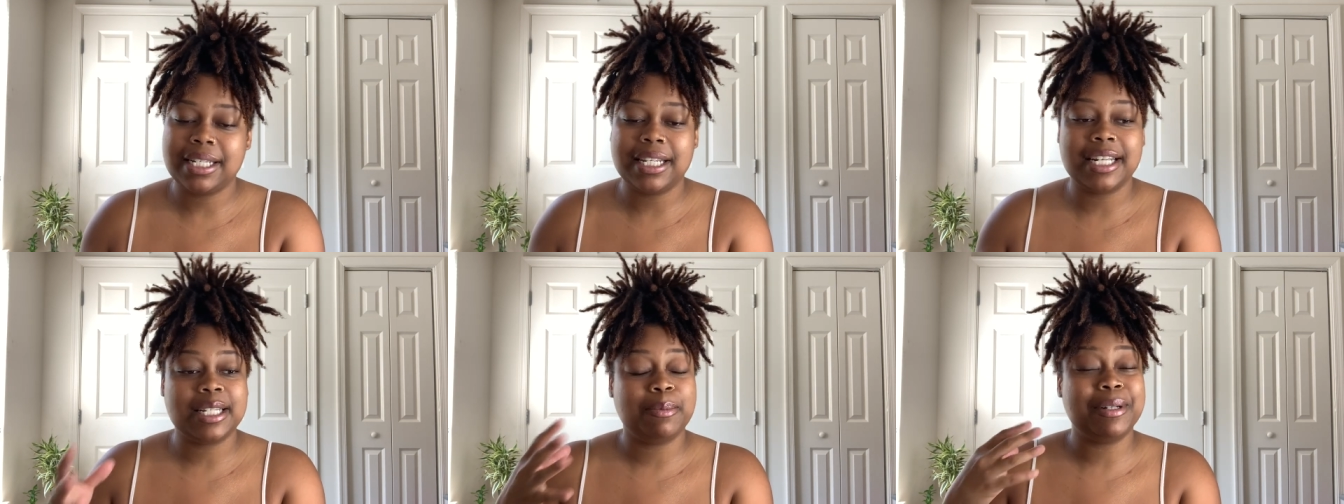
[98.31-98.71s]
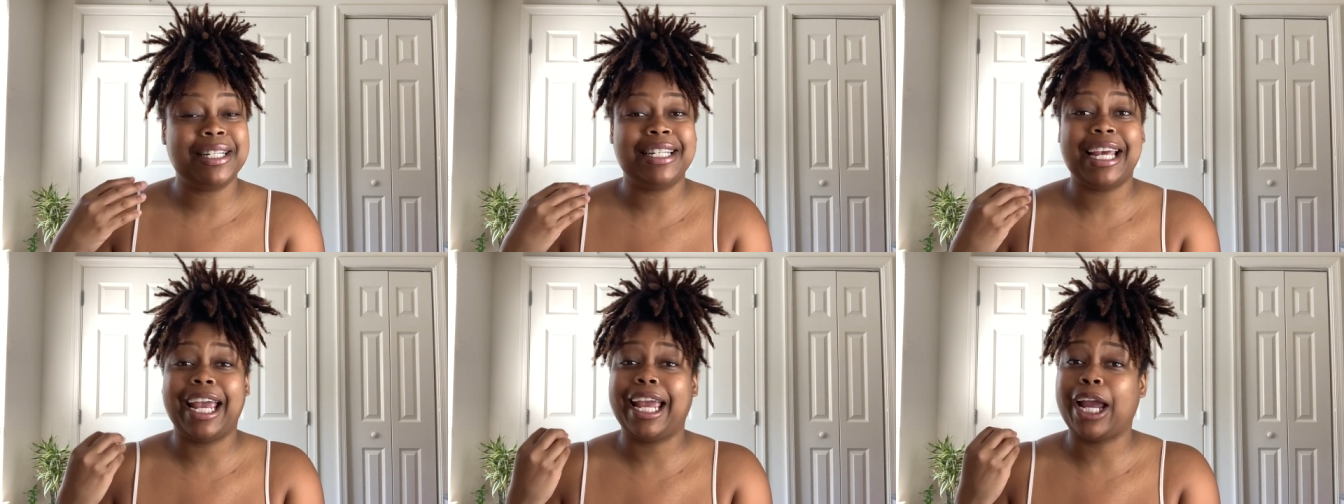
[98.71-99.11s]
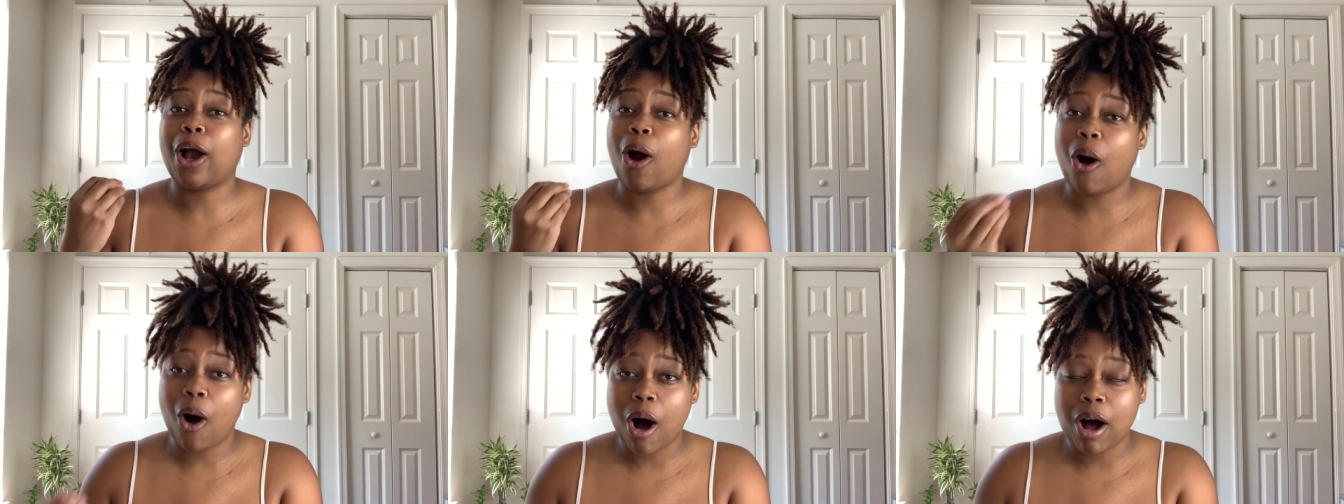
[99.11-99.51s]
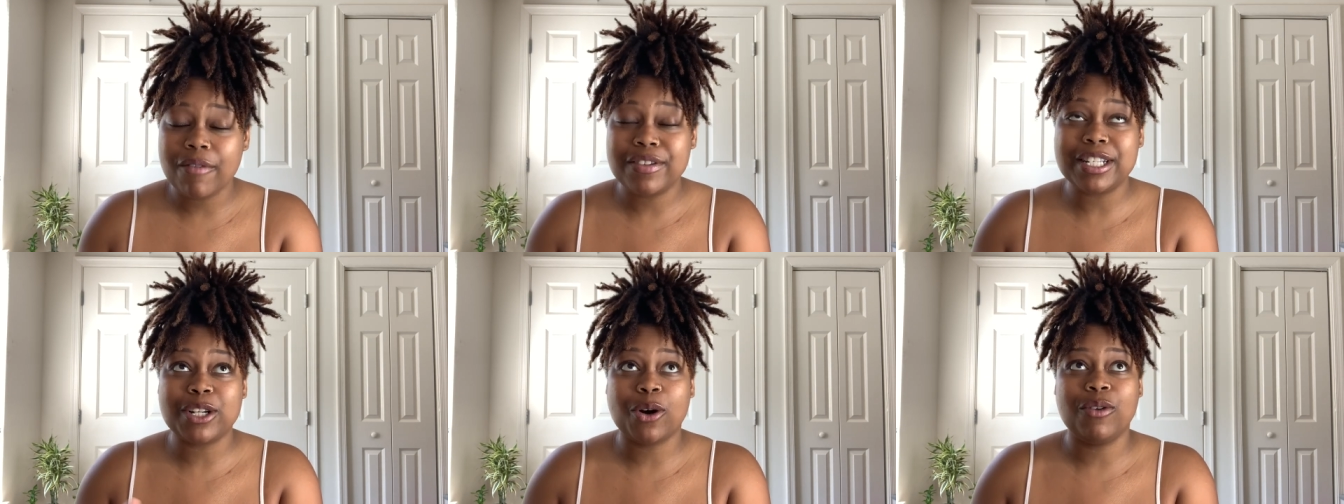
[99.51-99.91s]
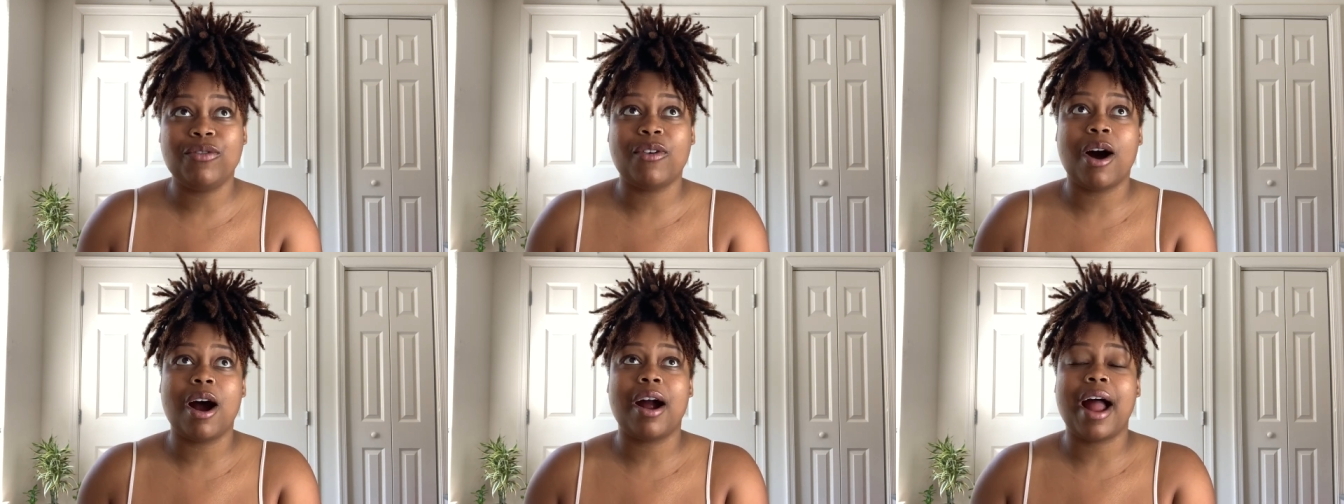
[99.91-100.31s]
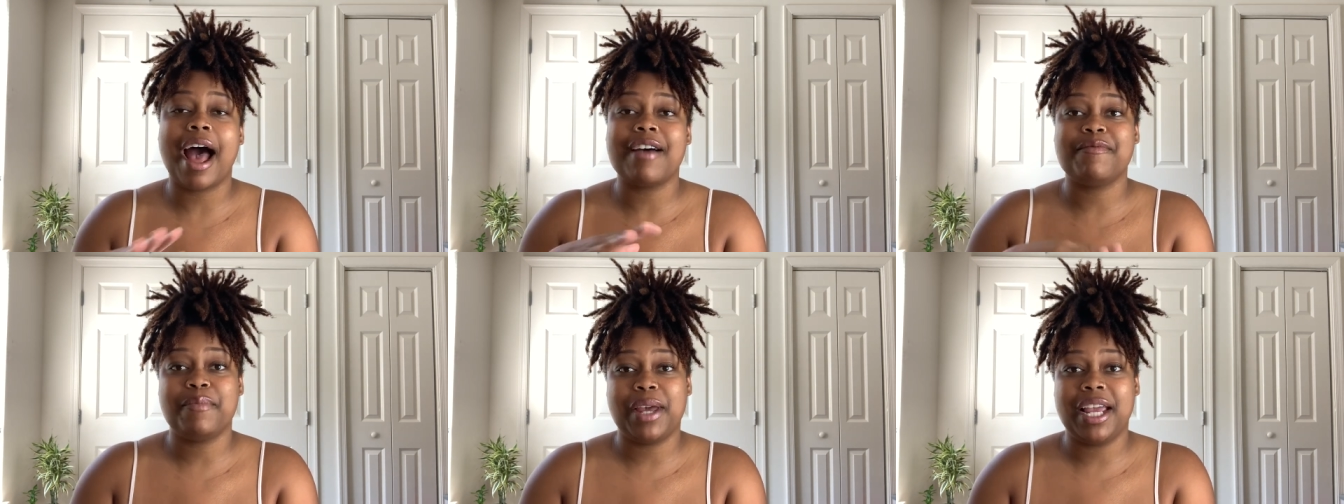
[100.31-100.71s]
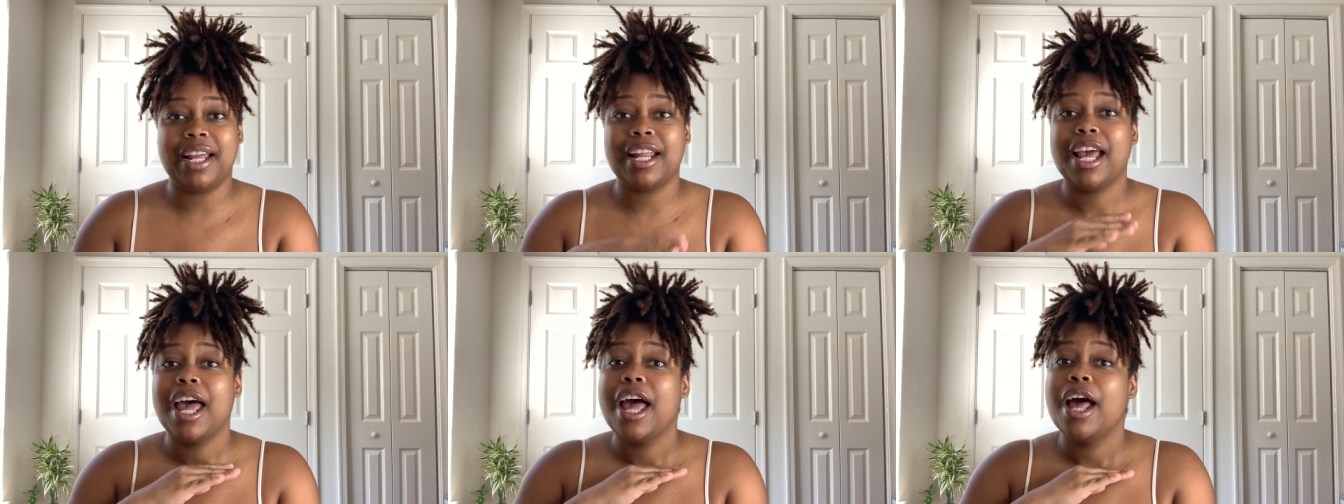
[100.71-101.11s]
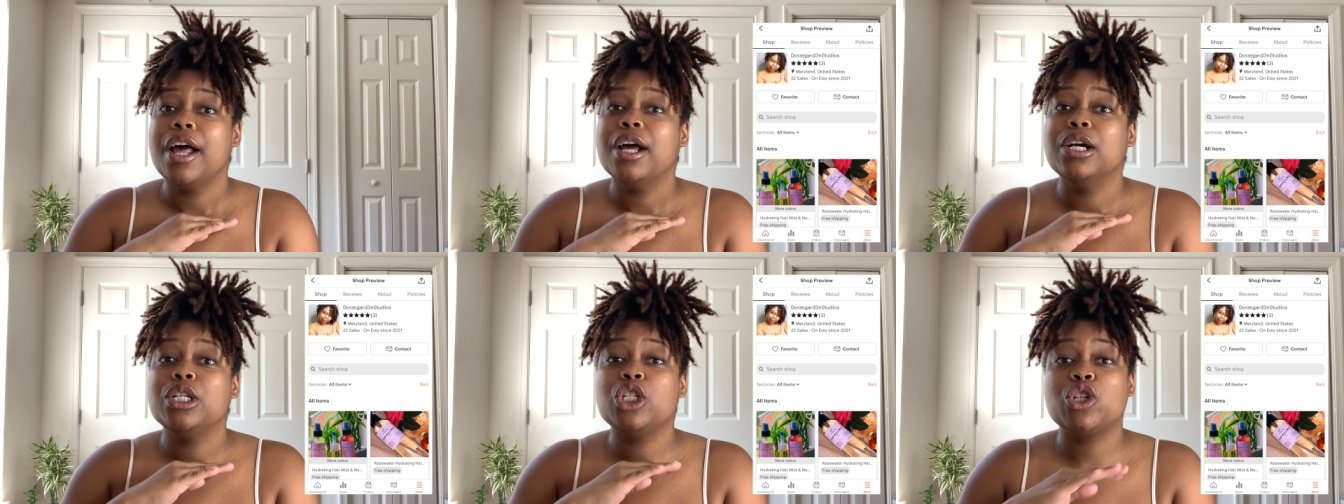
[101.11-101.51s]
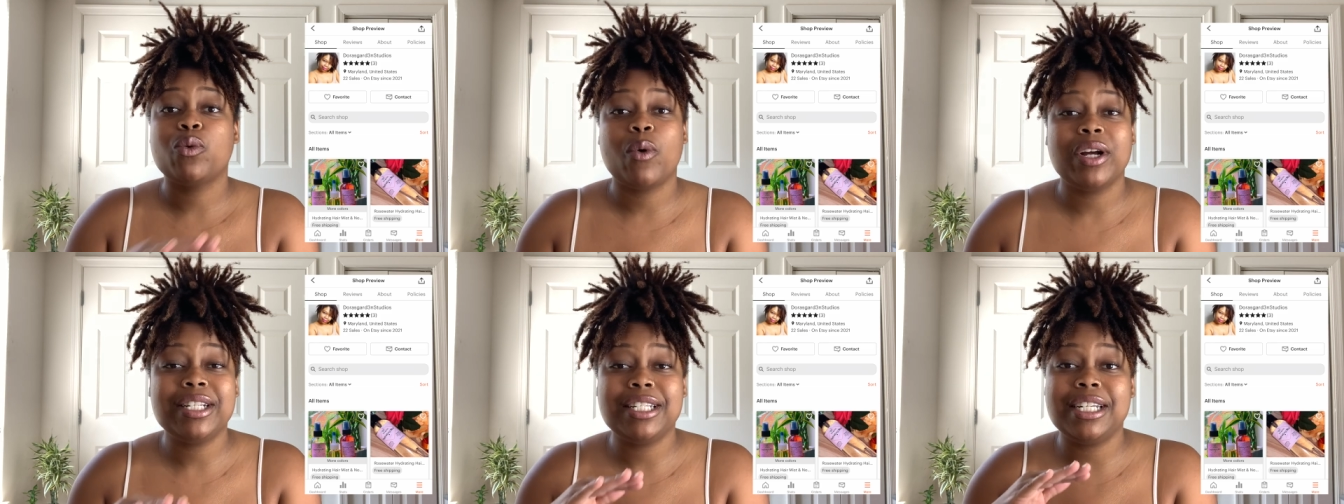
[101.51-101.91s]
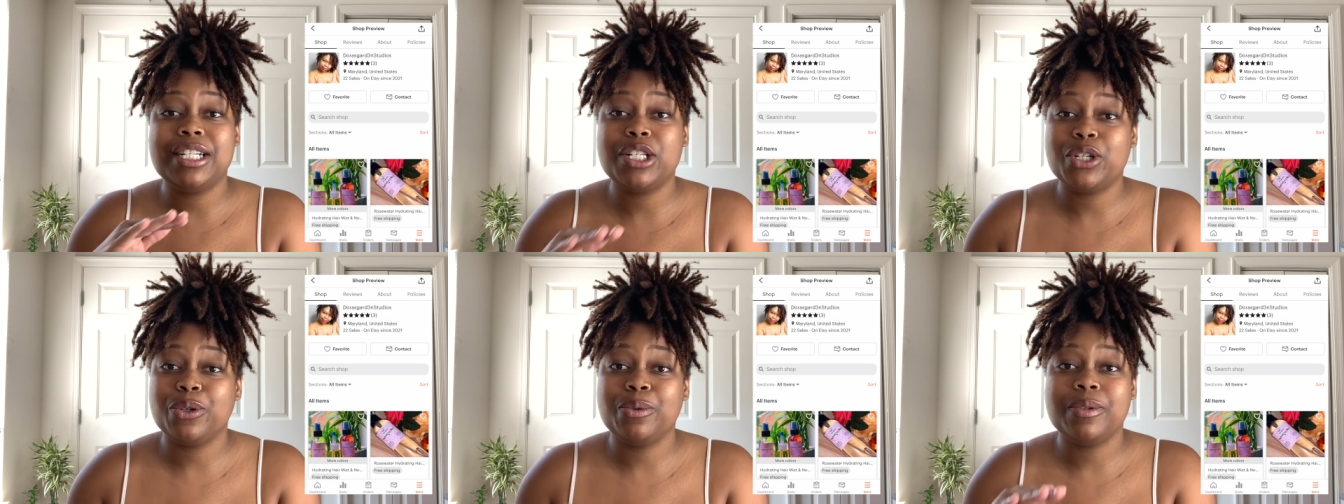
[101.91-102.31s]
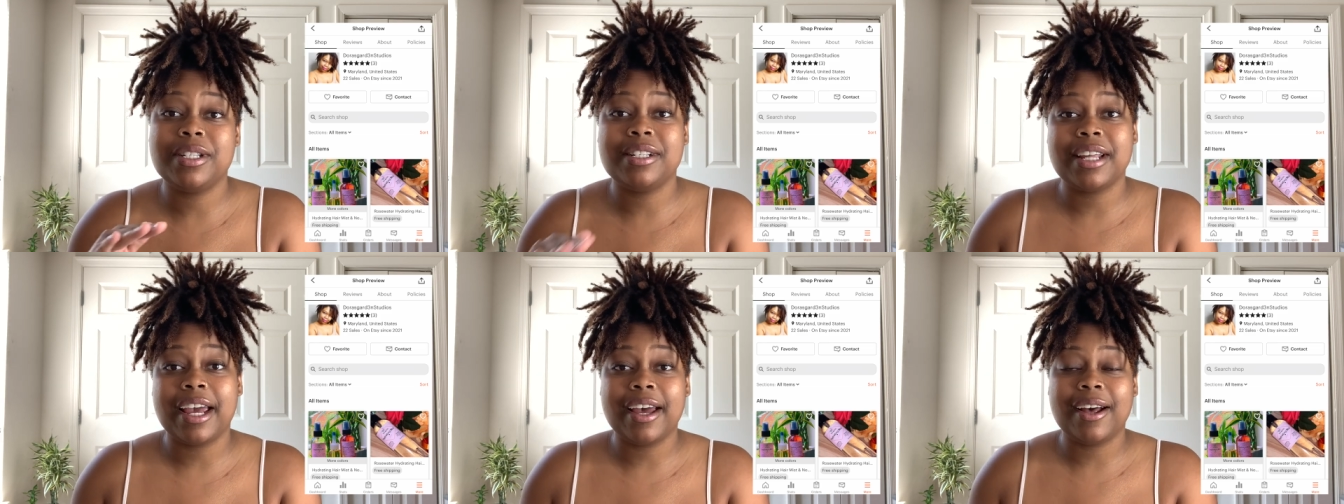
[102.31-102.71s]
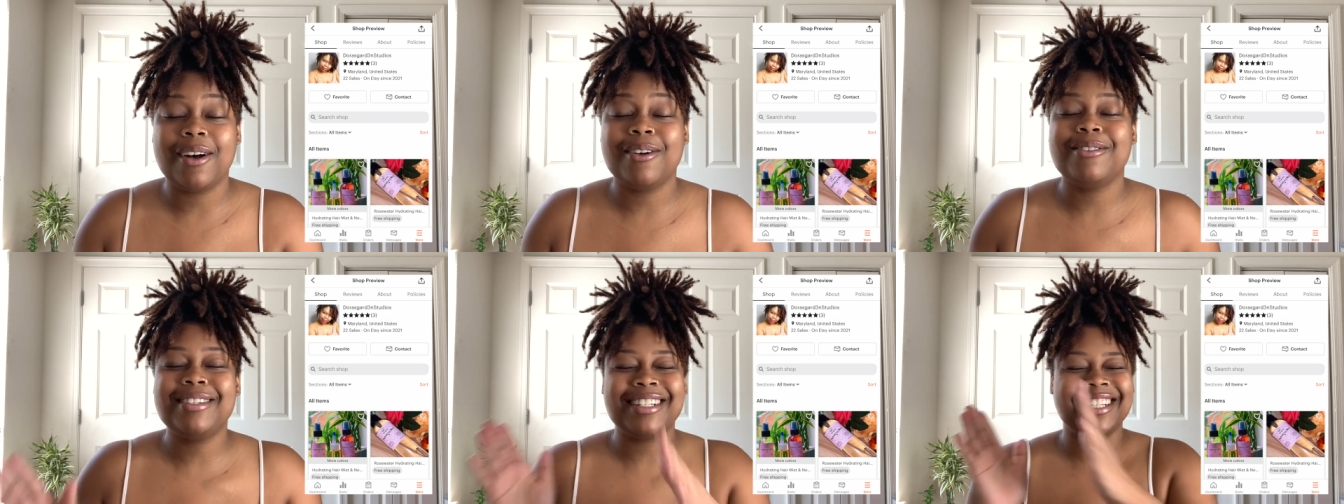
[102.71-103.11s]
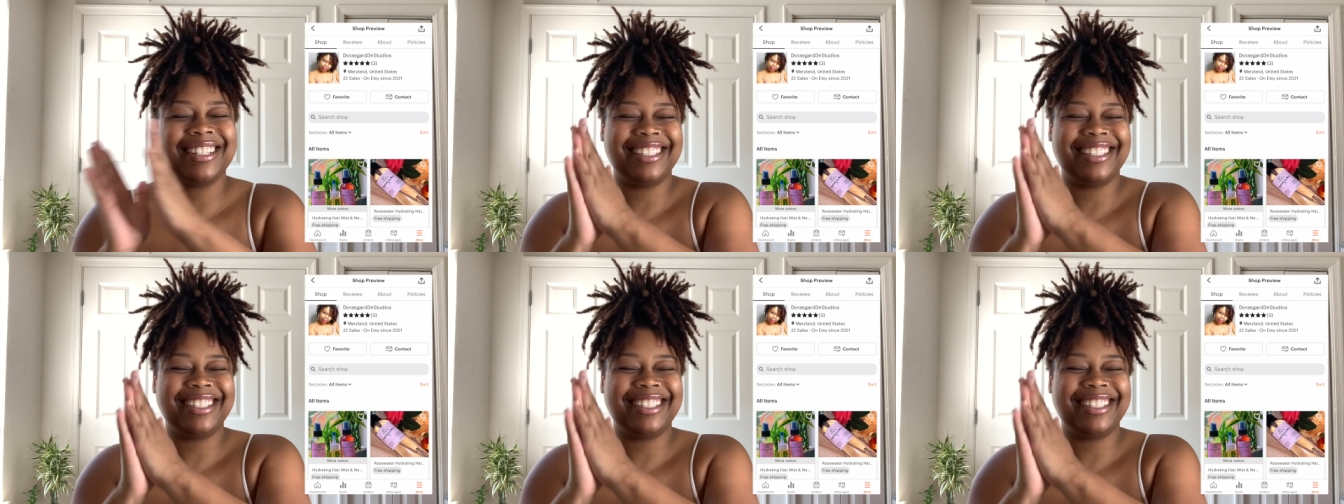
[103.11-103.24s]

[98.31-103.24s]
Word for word: It's been taking off so far. I've made twenty-two sales. Yay!